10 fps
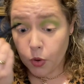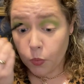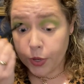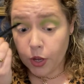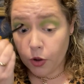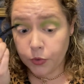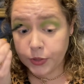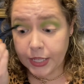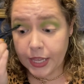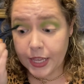We
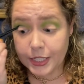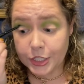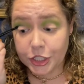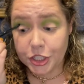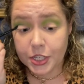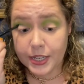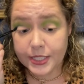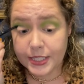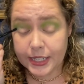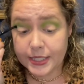only
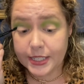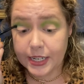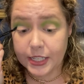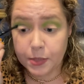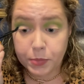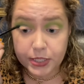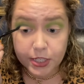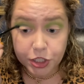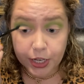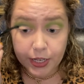just instated the
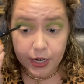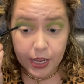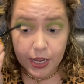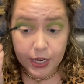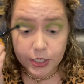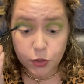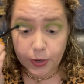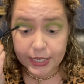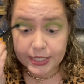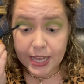position in
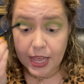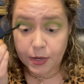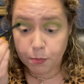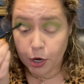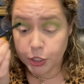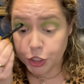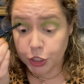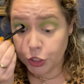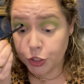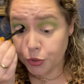2010,
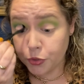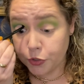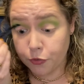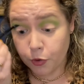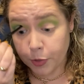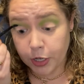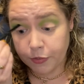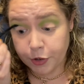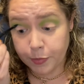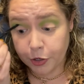partially due to former
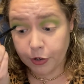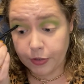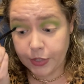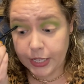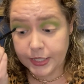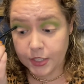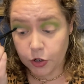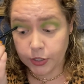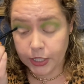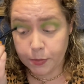Governor McGreevy's
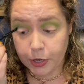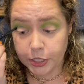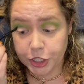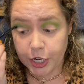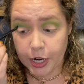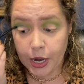early departure,